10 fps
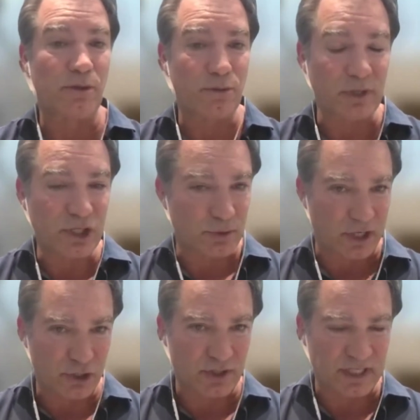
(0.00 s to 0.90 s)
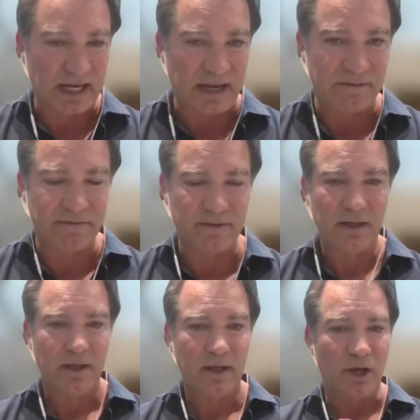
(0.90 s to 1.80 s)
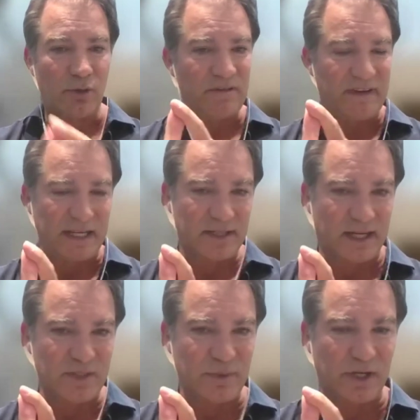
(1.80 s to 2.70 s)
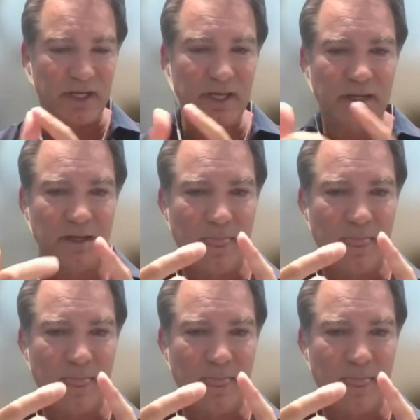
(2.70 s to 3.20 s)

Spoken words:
3 treasures in life: a revitalized body,